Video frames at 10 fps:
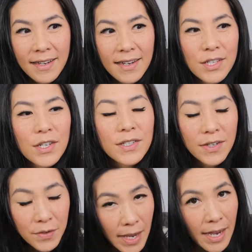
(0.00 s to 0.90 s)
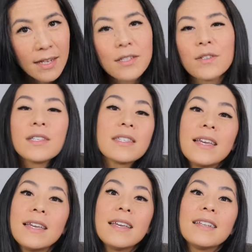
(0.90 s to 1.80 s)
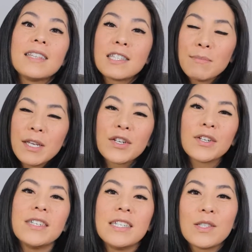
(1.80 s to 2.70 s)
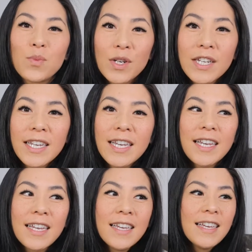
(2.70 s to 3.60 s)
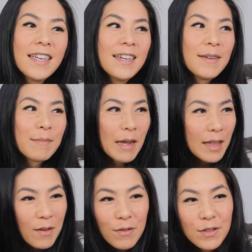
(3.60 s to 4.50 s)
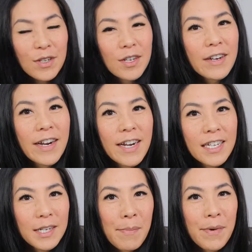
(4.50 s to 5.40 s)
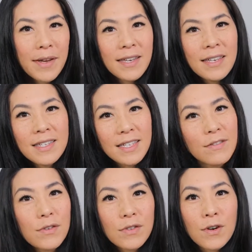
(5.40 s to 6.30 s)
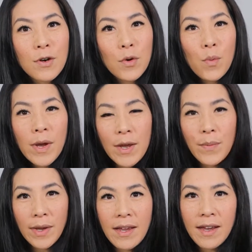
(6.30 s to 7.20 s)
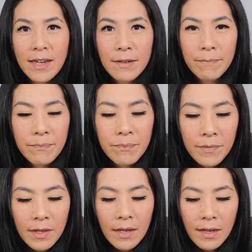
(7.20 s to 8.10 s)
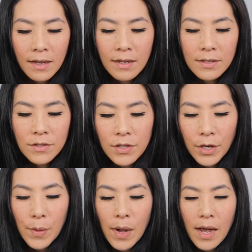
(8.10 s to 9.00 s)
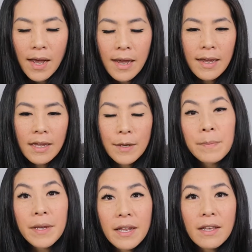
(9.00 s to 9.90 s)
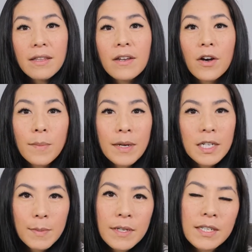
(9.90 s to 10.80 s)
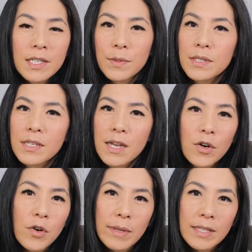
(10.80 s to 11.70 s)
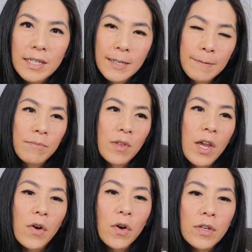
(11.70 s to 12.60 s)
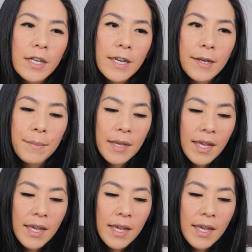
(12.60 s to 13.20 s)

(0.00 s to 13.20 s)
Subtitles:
And so I said, okay, so this meter is working. My levels are correct, but his levels are way, way high. So I immediately called my husband because he was not home at the time. I called him